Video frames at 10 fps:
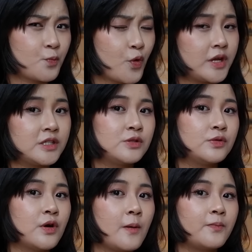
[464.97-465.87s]
went
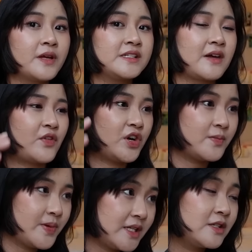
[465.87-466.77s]
to a place I've
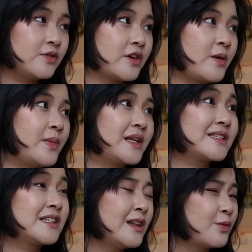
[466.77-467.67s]
already been to there, but
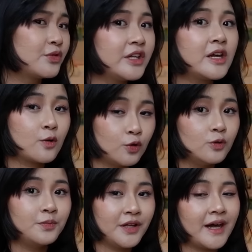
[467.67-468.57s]
it's still a really
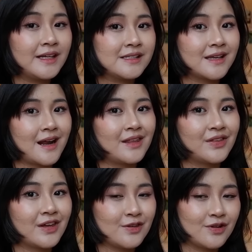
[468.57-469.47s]
cool place that I
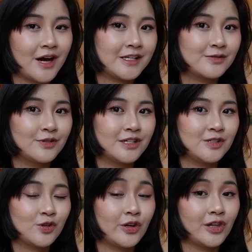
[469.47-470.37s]
think you guys would
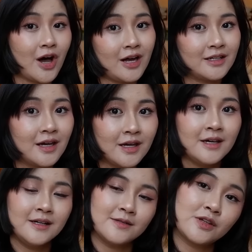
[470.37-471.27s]
enjoy a lot.
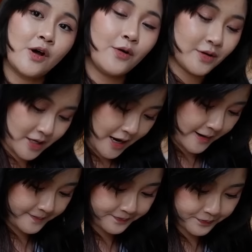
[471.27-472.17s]
So,
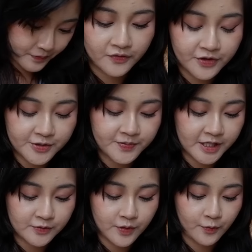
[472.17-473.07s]
yeah, the first
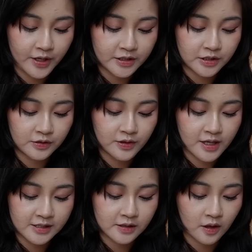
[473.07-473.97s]
place we went to
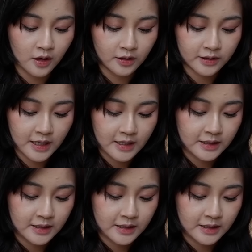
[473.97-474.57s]
is called